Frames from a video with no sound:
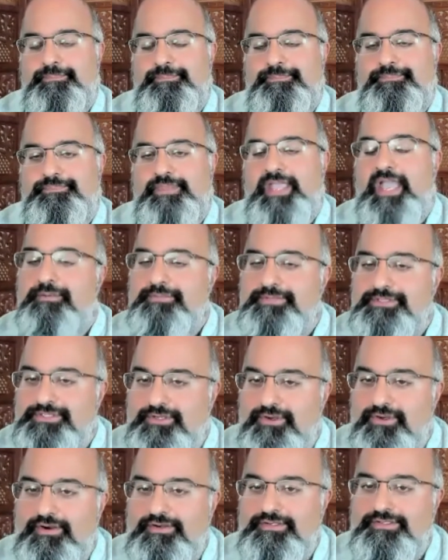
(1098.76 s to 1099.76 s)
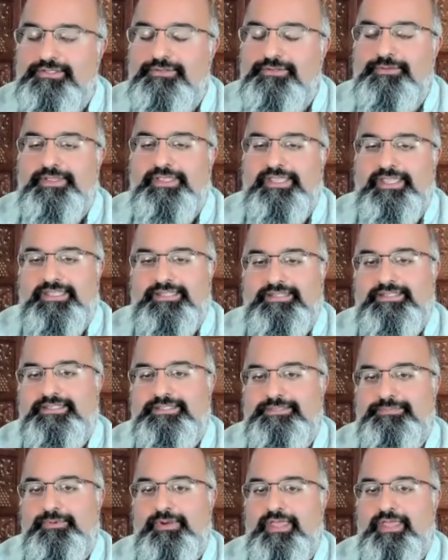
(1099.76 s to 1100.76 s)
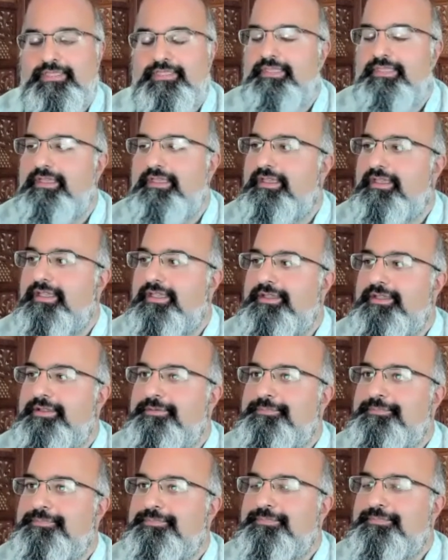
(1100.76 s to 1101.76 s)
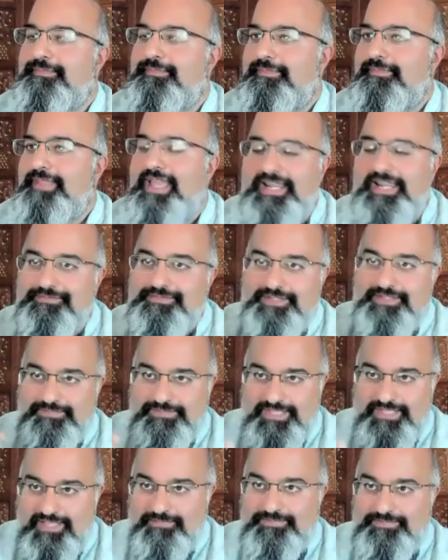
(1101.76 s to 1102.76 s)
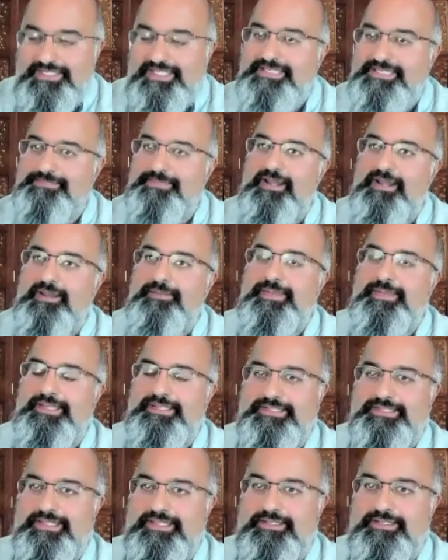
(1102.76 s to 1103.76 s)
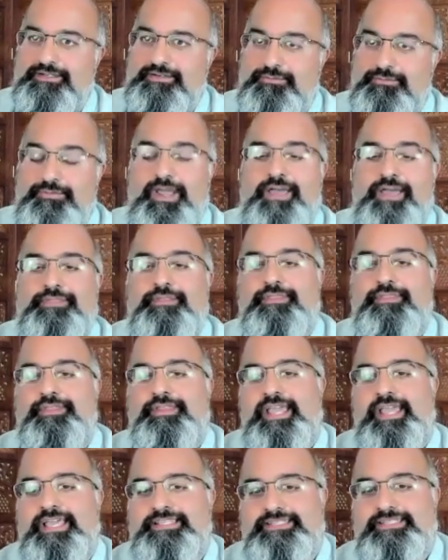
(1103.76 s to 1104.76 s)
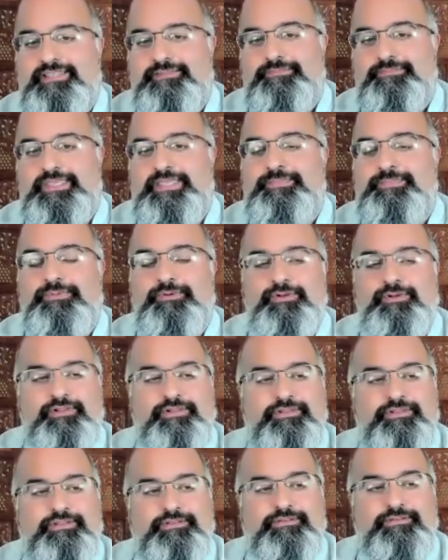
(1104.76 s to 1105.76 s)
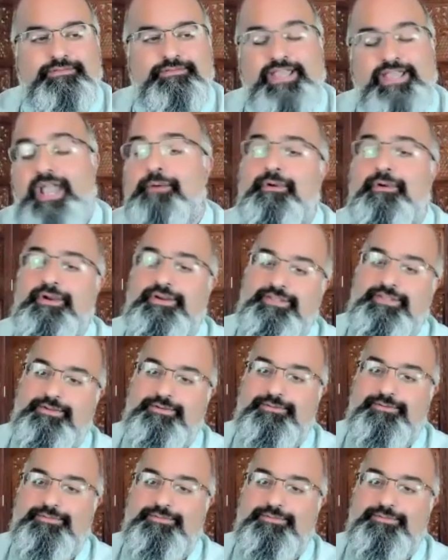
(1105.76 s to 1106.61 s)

How is your heart doing in this breath? And I've sometimes experimented, rather than asking people, how are you?